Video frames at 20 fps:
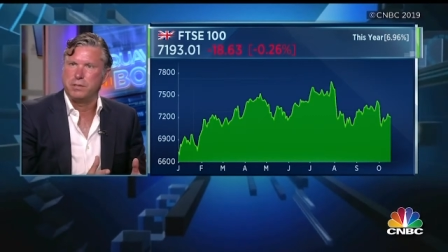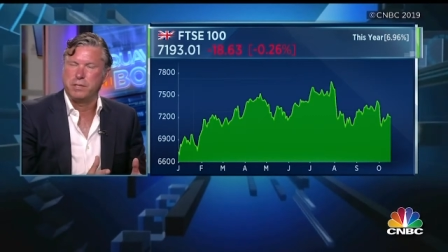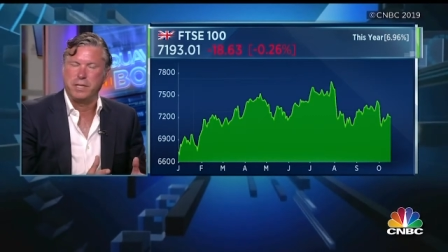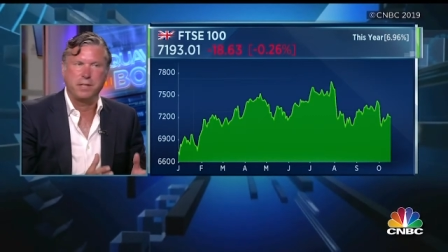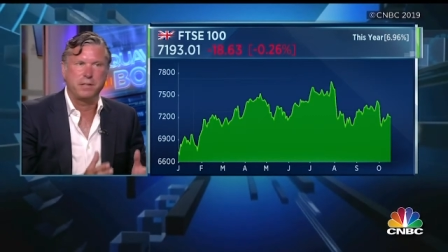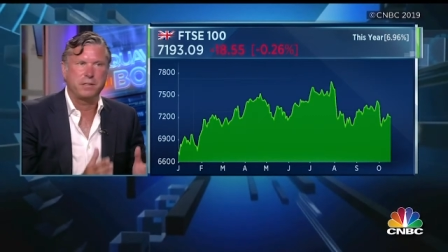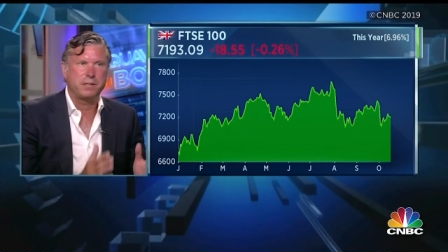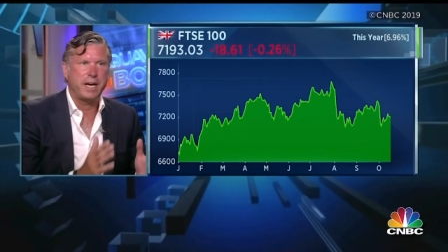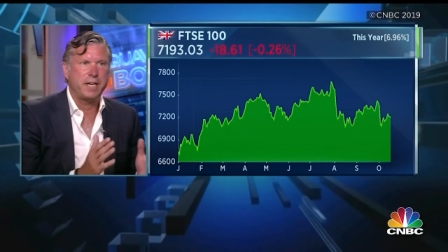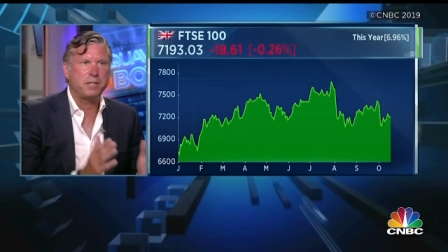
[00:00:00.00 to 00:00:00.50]
that
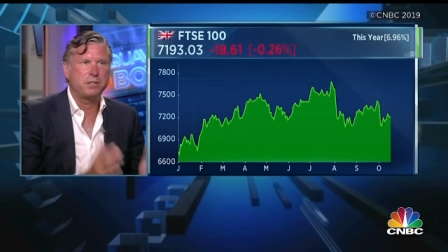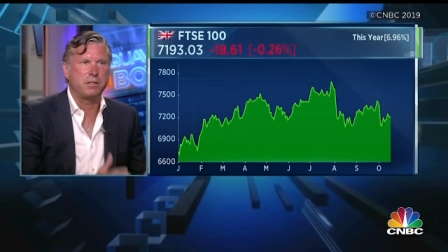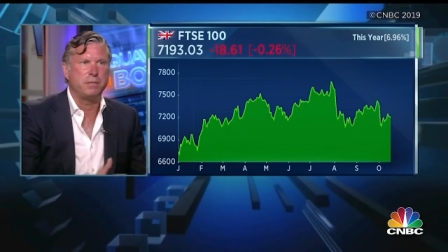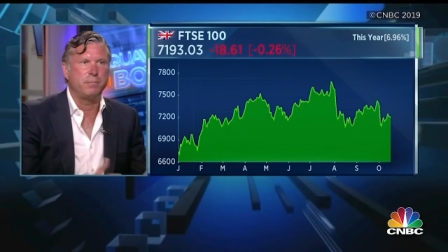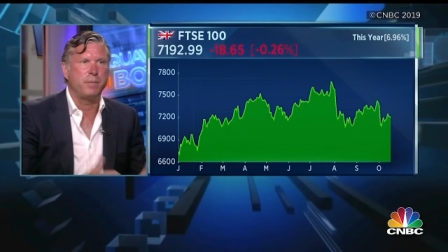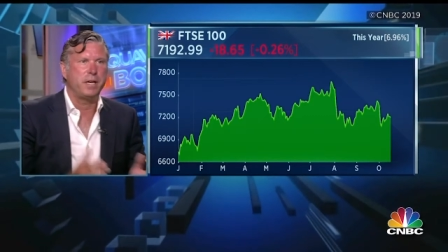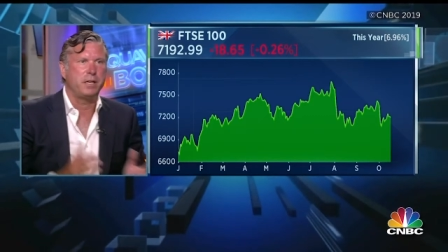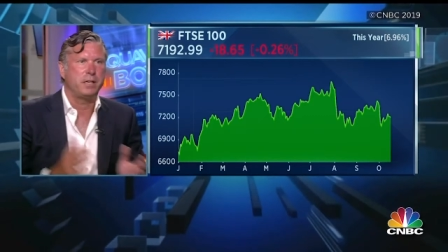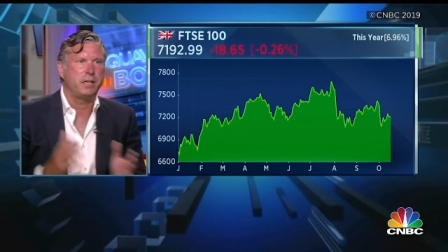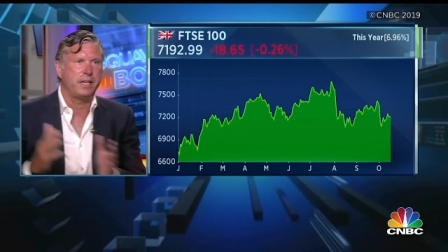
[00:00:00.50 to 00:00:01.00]
it's actually
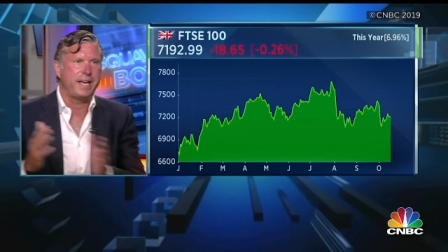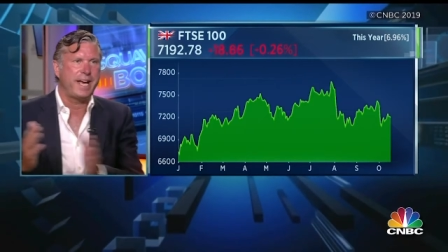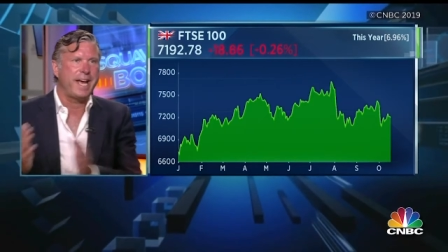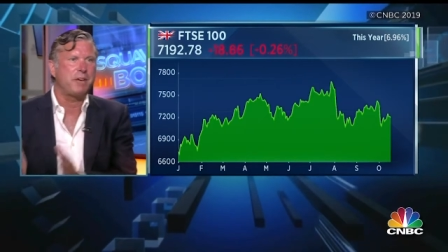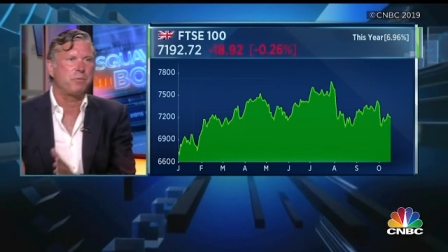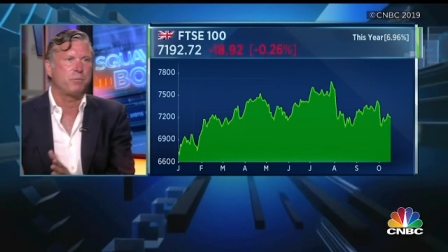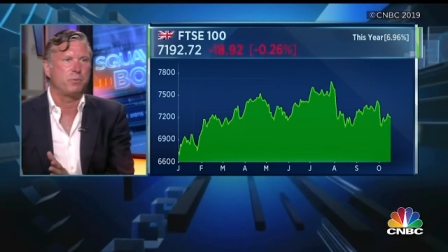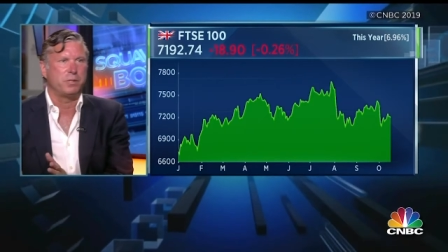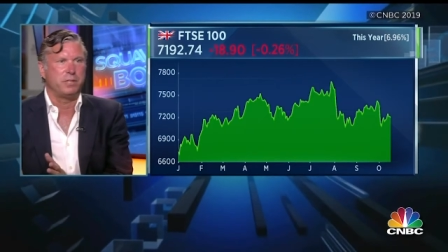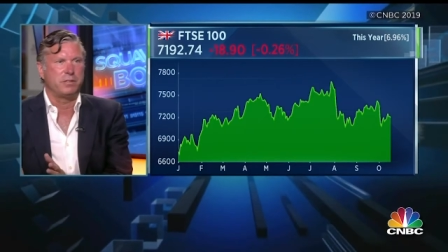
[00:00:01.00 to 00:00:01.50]
making
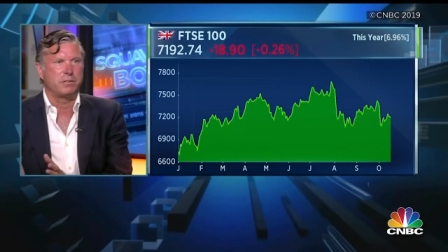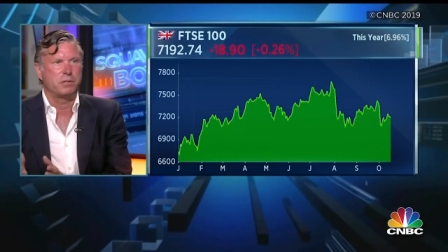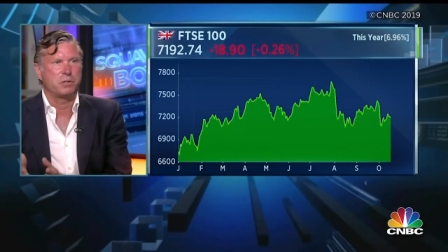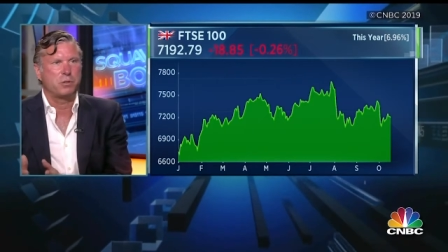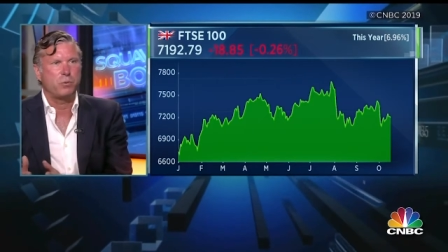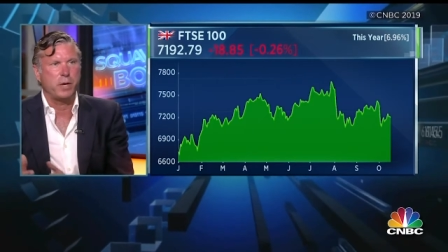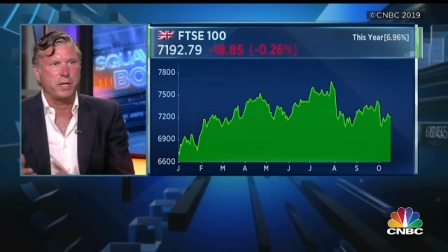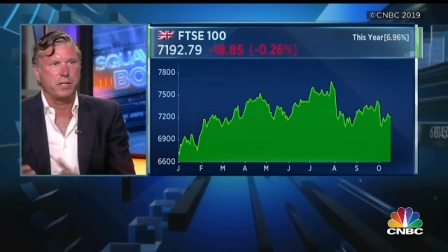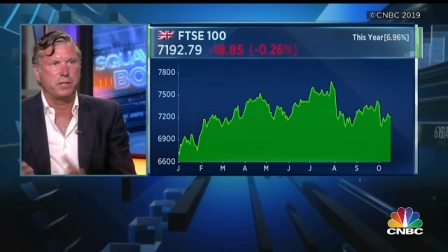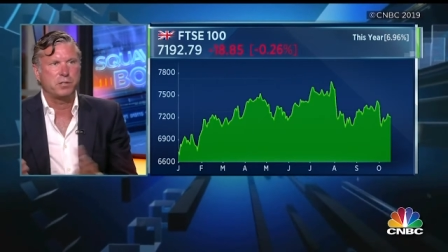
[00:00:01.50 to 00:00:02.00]
equities look
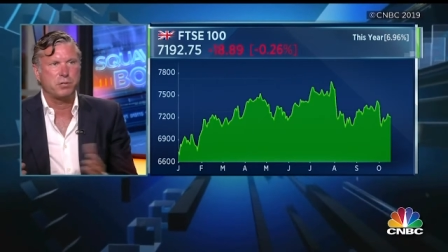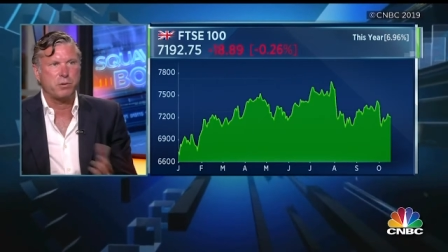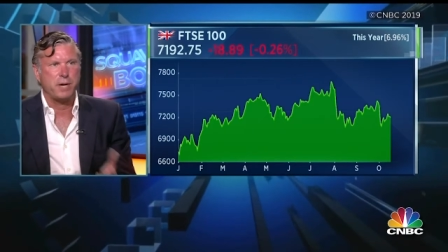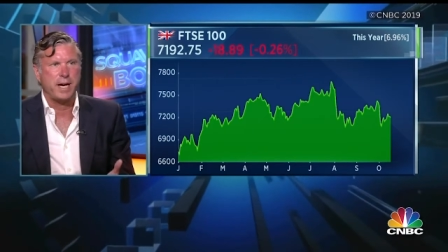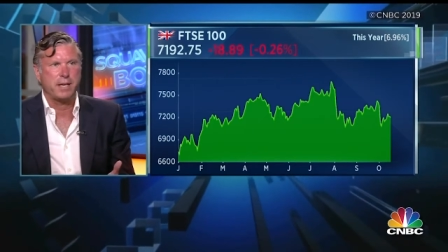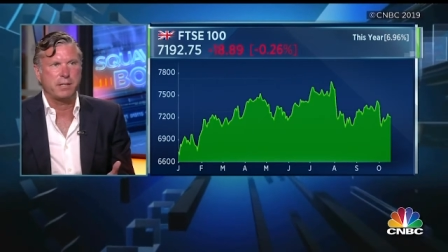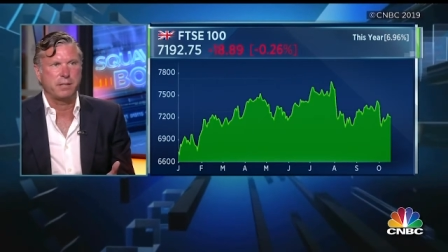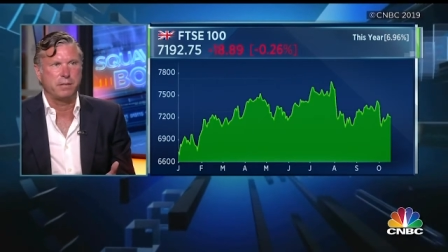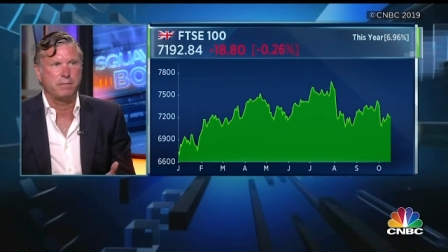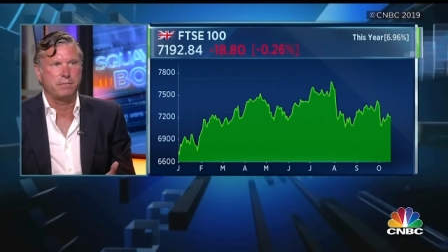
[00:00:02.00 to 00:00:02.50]
quite
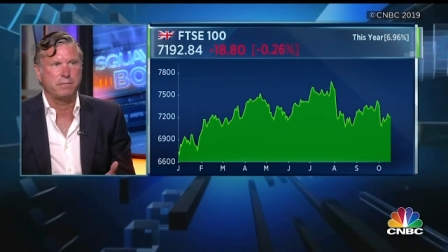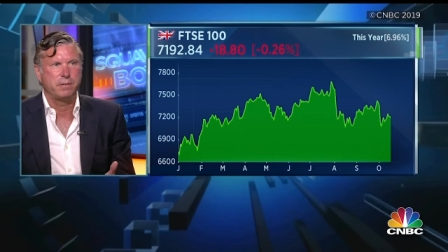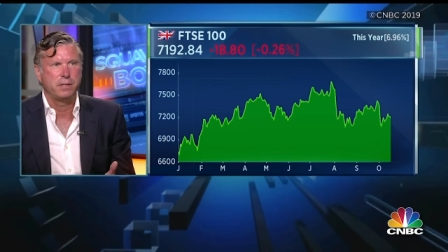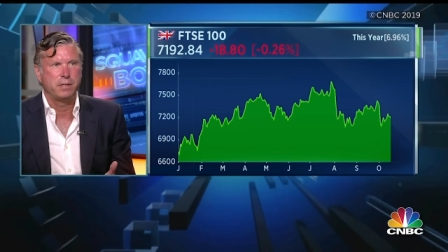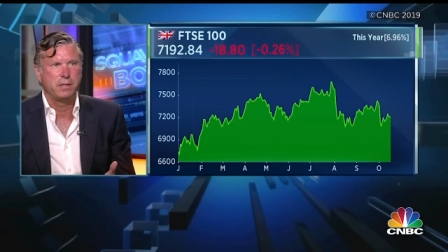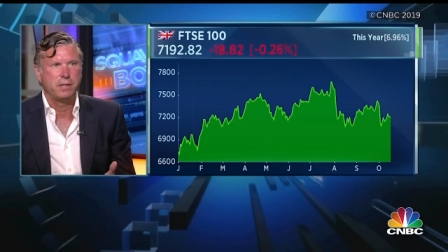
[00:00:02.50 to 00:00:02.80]
attractive.